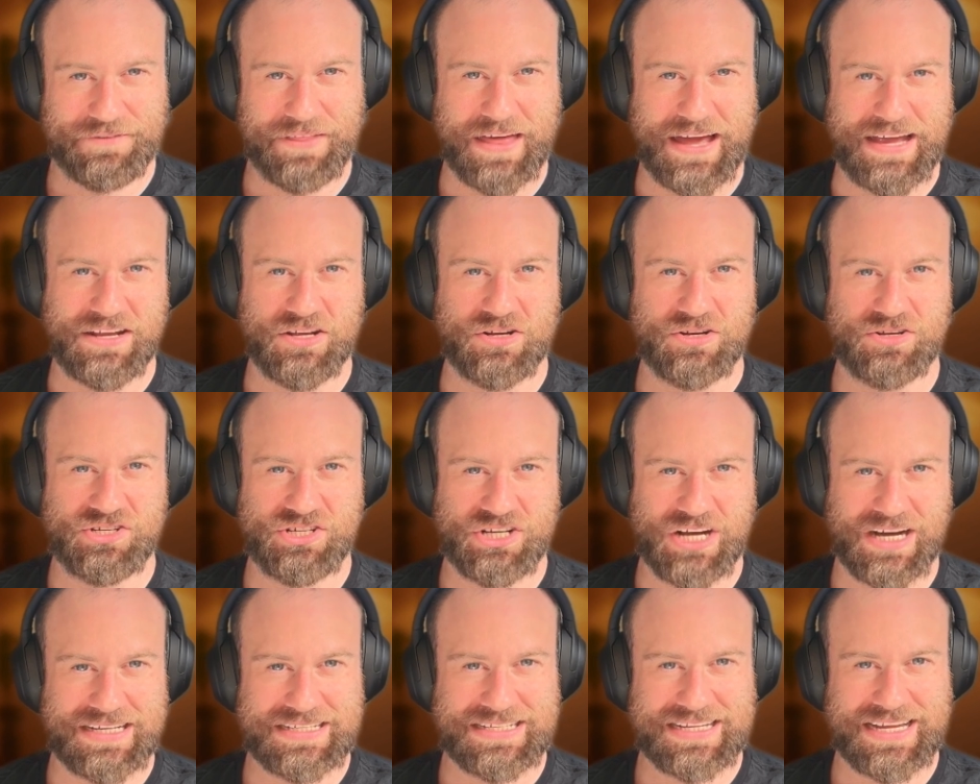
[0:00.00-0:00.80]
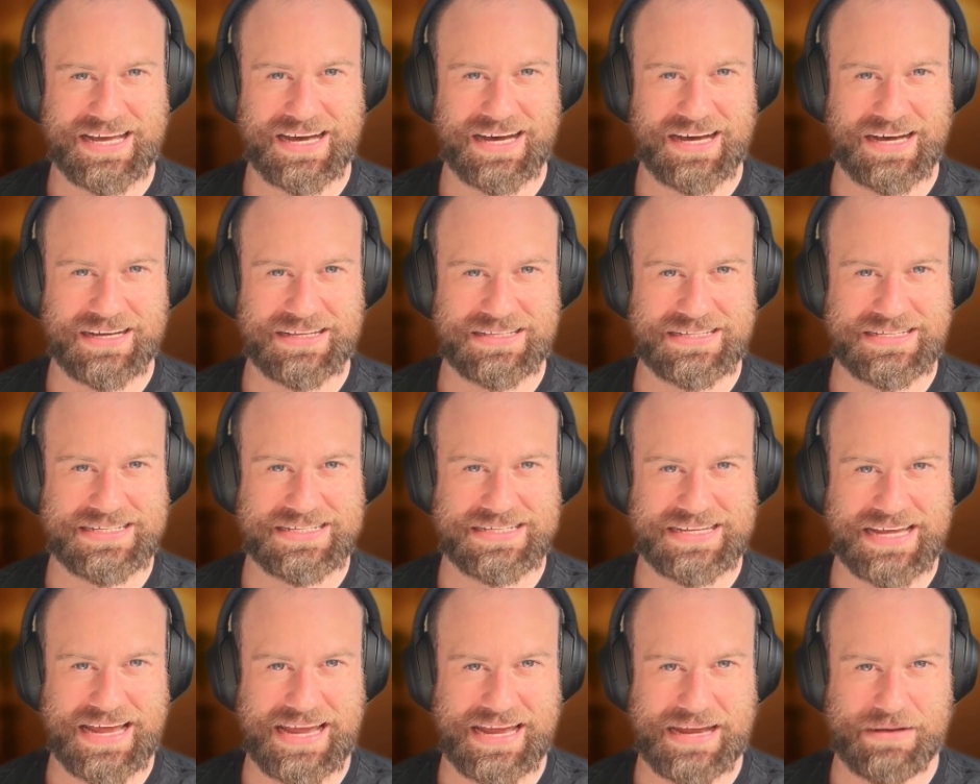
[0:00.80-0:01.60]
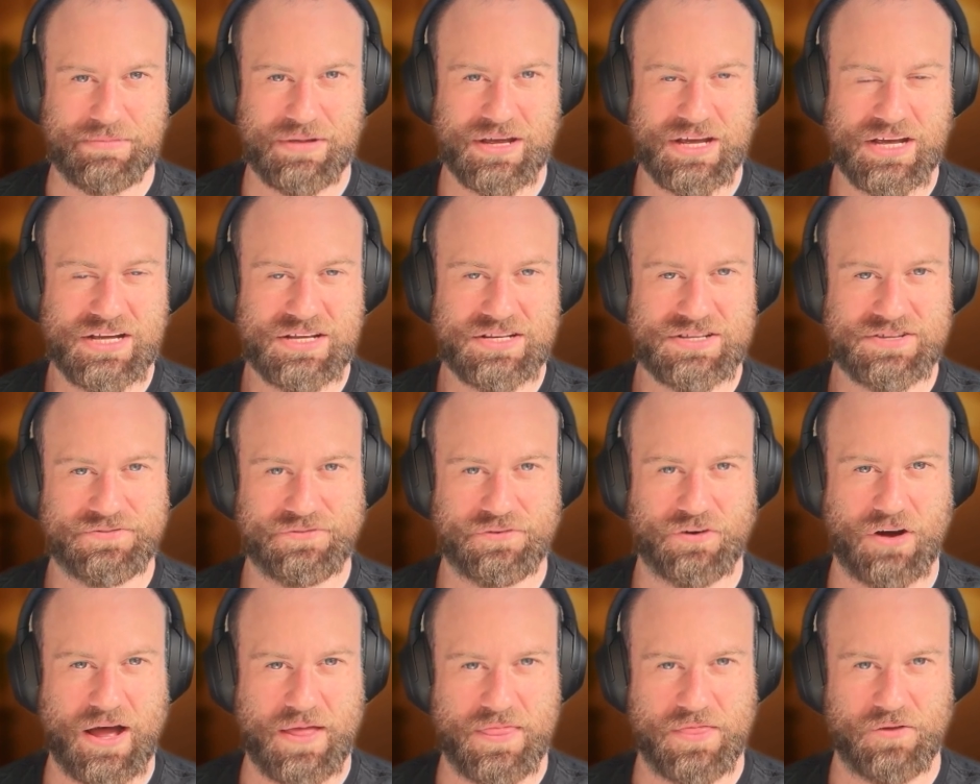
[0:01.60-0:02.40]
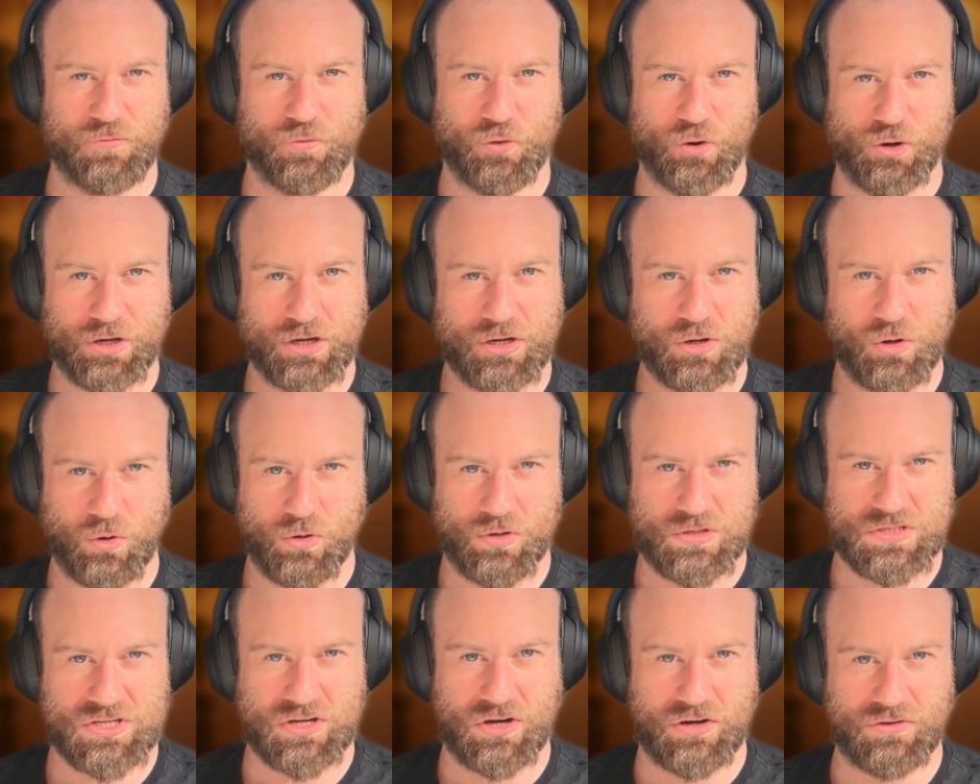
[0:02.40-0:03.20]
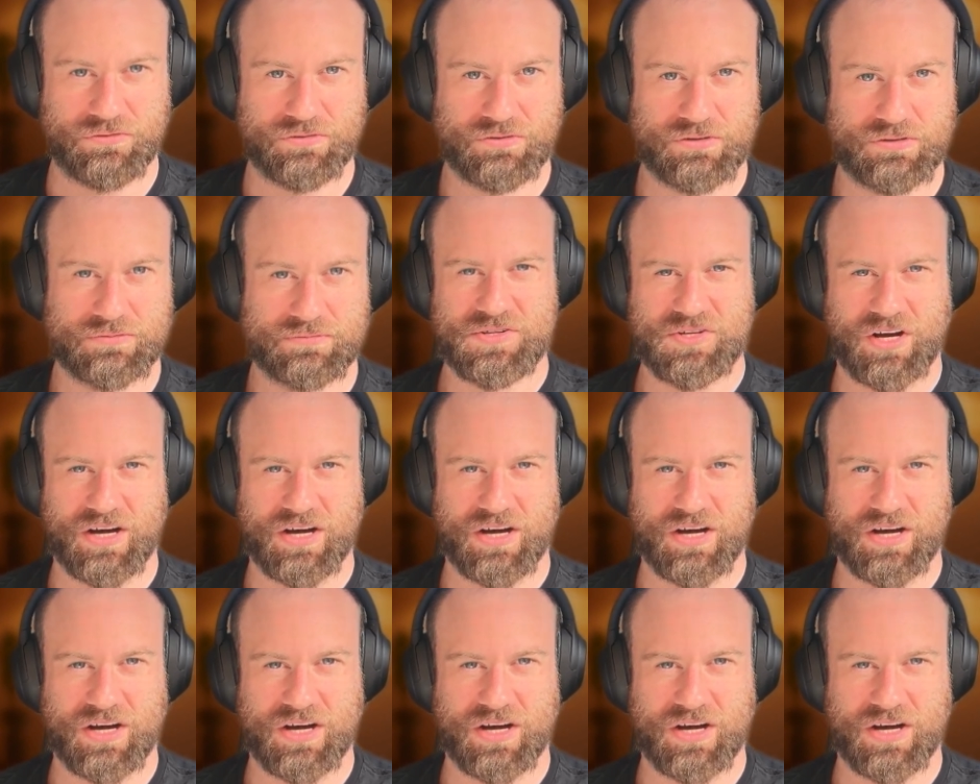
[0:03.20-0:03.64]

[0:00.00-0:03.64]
that you just can't seem to find the root cause of.